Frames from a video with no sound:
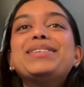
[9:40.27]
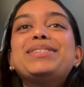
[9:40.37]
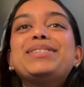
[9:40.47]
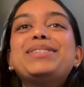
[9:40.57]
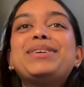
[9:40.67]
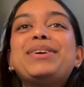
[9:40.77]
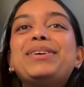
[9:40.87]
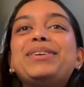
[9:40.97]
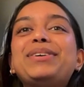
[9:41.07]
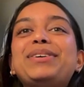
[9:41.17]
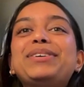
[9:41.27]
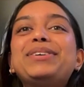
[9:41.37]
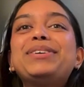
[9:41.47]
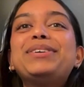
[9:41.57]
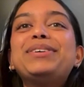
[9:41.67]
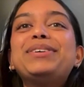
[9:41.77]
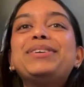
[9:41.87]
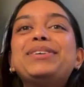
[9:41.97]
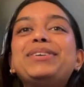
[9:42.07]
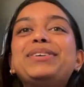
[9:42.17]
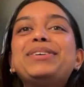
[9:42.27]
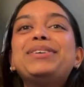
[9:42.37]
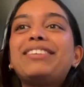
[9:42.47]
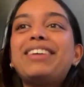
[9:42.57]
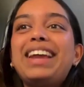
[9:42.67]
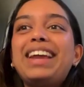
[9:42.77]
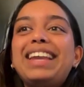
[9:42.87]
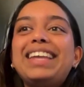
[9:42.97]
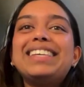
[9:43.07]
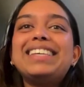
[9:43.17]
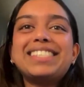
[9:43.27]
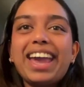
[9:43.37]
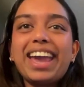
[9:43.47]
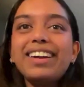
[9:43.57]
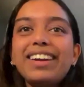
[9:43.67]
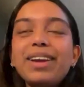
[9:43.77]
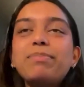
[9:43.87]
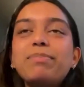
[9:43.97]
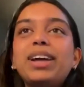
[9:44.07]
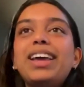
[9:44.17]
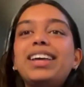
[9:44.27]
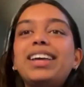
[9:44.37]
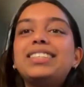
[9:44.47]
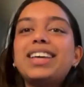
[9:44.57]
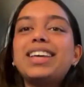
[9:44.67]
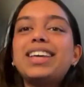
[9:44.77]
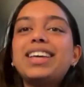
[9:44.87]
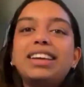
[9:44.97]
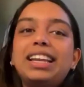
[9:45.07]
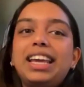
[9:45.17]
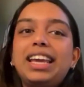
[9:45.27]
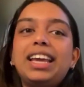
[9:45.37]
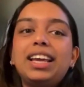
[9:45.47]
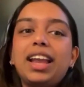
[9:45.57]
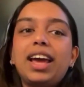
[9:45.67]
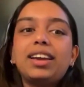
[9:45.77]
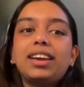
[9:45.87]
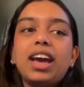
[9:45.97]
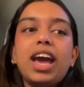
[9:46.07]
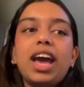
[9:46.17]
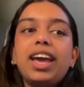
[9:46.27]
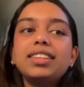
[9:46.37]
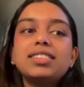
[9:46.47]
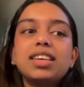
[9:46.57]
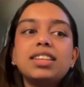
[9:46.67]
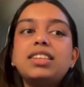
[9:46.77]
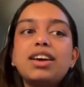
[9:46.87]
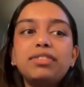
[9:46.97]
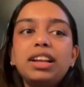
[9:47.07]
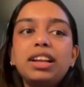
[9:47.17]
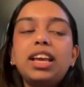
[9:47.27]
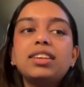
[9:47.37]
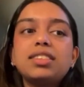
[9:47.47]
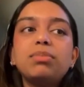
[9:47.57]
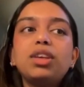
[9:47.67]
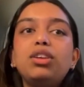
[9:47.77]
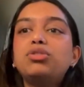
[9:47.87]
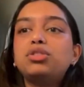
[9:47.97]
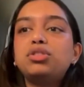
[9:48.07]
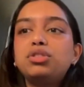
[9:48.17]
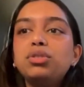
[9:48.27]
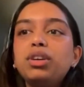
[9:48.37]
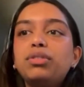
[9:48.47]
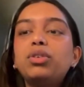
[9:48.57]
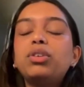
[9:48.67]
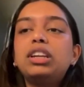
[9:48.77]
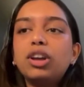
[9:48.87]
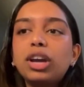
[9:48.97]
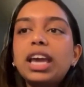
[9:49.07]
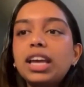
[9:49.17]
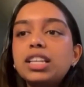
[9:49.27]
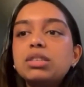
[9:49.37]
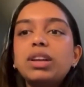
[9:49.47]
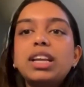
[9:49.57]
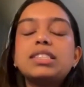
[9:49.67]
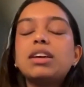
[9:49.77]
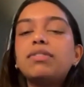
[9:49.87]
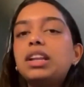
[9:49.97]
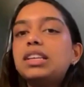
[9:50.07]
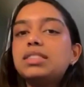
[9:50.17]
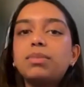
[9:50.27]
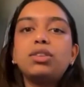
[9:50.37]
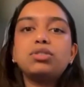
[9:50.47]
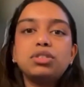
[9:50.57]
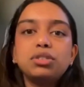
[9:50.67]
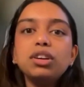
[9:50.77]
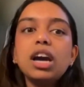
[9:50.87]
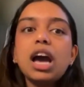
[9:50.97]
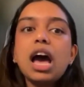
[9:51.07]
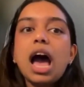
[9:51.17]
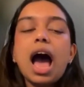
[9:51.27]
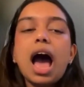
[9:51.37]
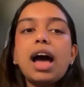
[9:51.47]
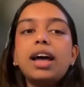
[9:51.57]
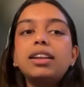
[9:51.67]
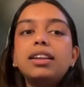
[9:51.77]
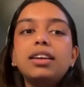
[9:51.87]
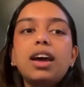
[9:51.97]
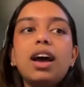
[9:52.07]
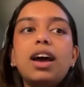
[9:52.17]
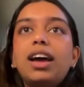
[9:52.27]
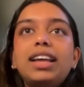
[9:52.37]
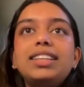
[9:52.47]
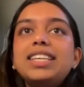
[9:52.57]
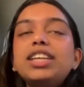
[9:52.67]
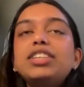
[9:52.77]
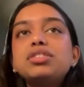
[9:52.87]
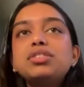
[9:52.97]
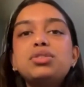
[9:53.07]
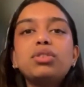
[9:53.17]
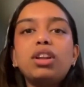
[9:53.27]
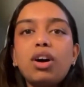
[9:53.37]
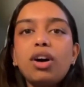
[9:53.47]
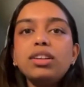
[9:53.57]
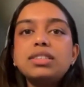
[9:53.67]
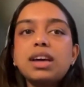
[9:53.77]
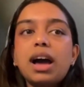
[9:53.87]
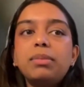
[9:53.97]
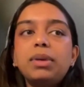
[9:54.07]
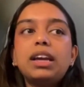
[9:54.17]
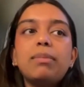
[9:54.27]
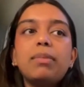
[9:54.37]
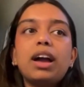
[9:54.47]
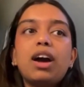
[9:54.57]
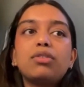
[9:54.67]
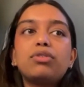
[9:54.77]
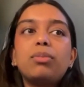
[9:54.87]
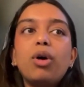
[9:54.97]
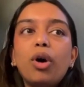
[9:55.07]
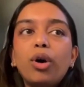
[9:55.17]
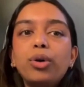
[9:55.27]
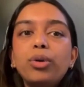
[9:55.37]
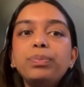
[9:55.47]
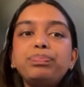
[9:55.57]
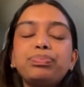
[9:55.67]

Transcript: So for me, that was like really scary, but it definitely like it's definitely something you should do if you're looking into it. It's definitely something you should do, and it teaches you a lot. I mean, coming out from home,